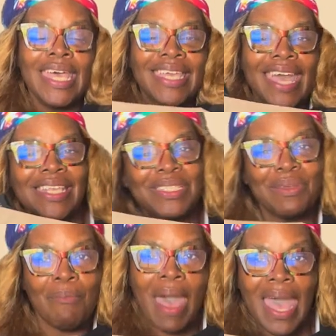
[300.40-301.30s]

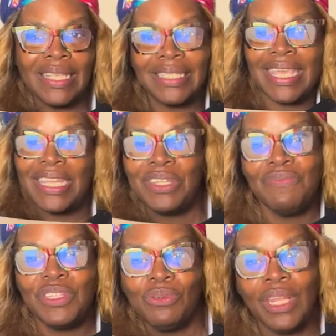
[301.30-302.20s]
customize,
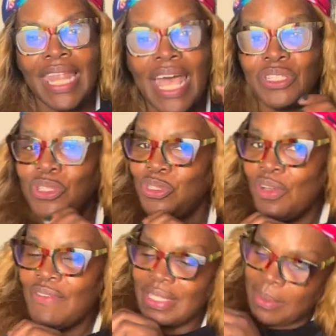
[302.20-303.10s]
individualize your
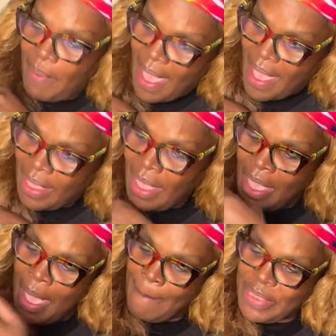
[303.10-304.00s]
VestaPak,
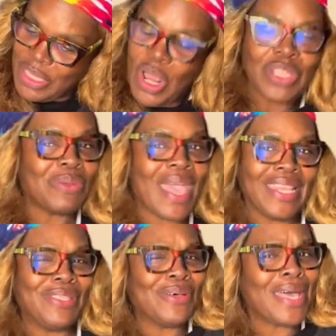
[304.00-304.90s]
but then also add a
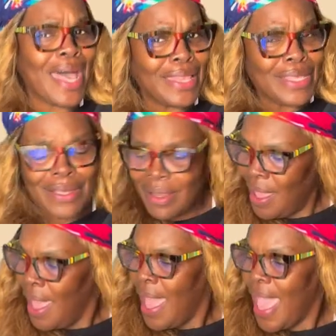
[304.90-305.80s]
little color,
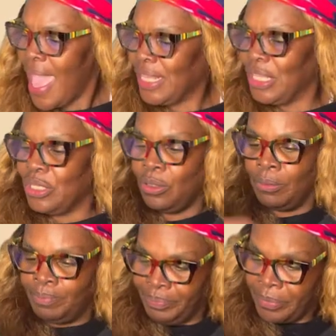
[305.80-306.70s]
add a
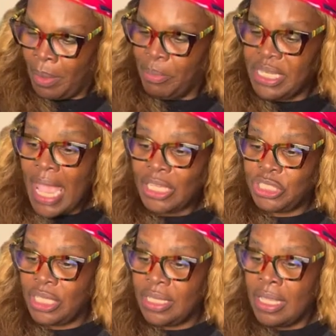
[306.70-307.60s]
little
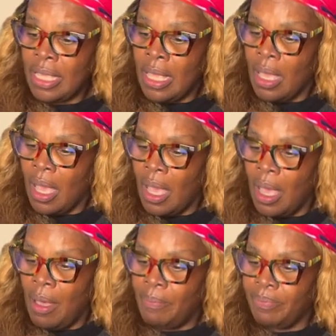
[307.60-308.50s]
protection,
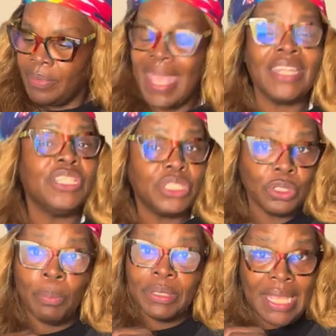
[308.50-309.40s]

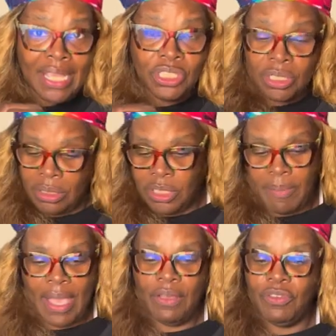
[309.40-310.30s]
additional protection to the
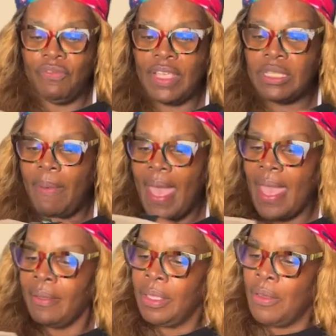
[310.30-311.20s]
back of your
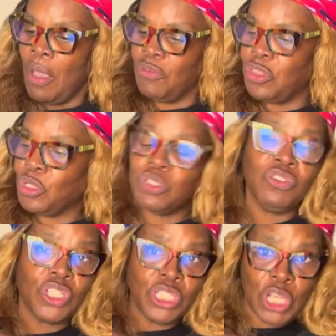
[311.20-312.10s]
VestaPak. For those of
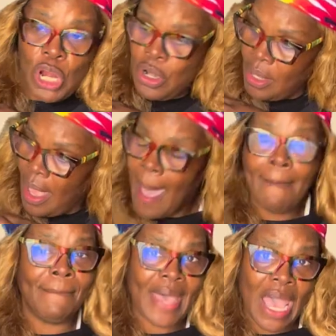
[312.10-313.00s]
you concerned
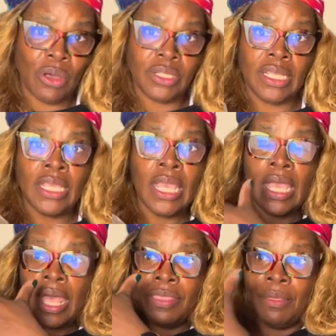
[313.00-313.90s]
about
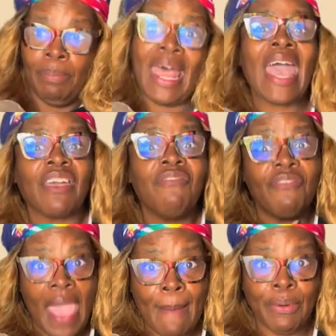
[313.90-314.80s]
the black
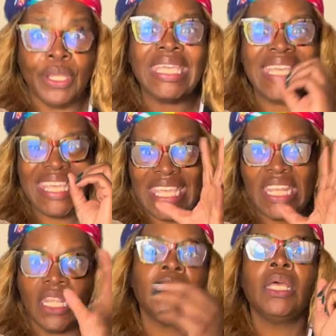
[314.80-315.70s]
fabric in